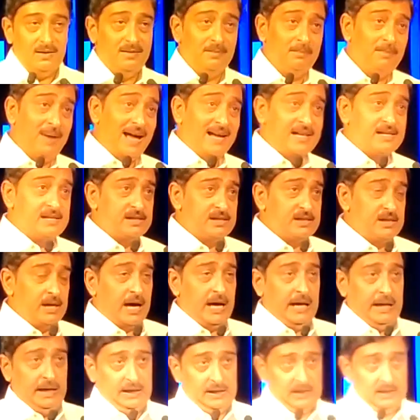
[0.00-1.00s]
MaXX
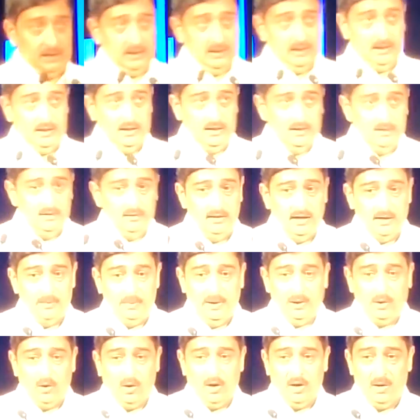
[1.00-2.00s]
style. Let
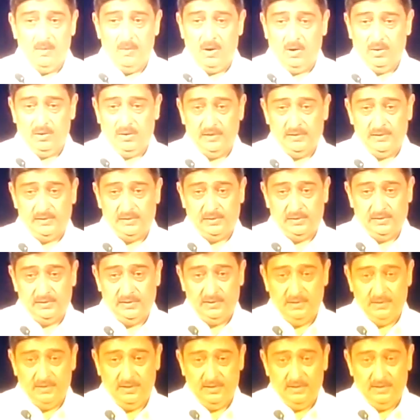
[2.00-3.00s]
me talk about this.
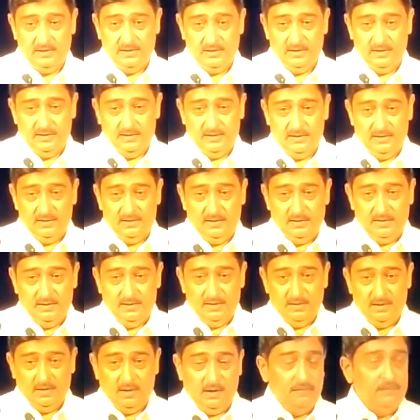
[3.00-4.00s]

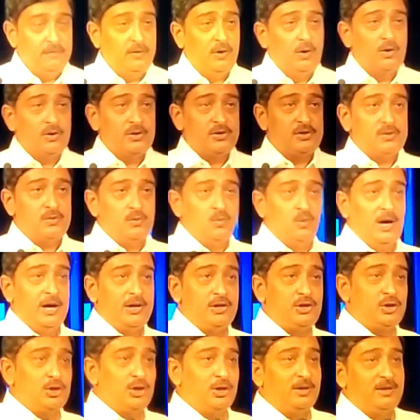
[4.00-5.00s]
Of course, why
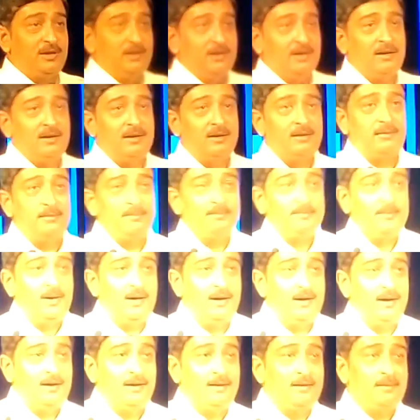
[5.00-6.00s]
should
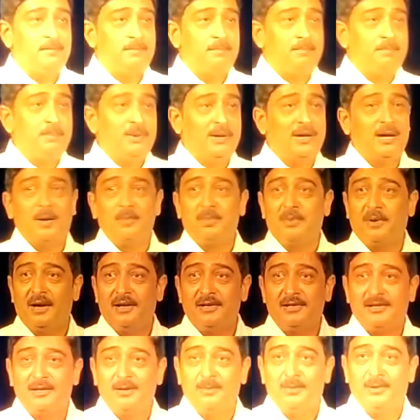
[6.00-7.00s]
the pickup
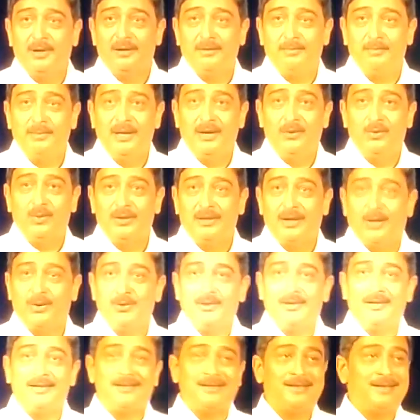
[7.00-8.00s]
customer be
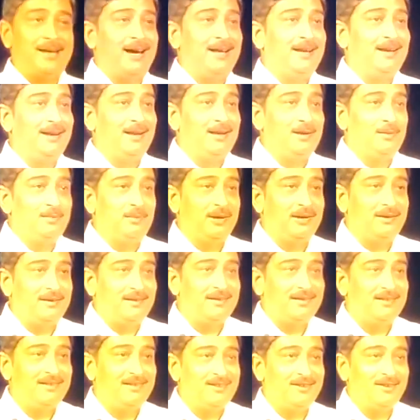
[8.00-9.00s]
without the style element,
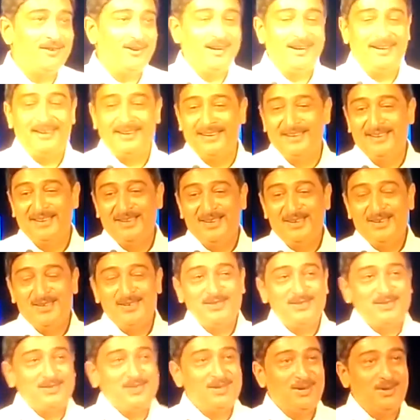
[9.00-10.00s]
right?
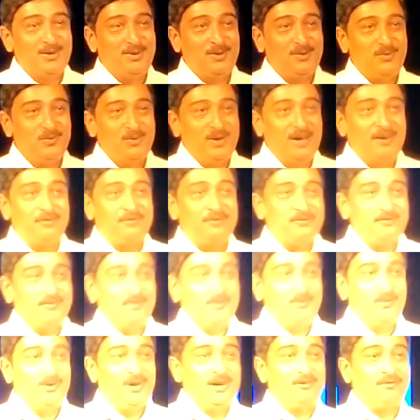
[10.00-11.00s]
So we
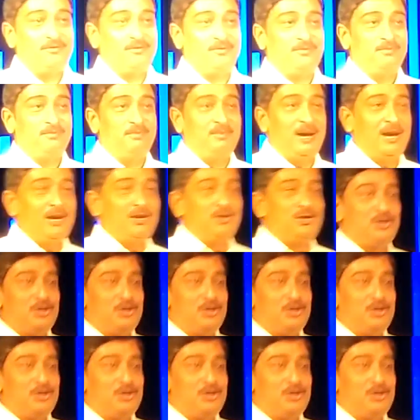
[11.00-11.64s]
have made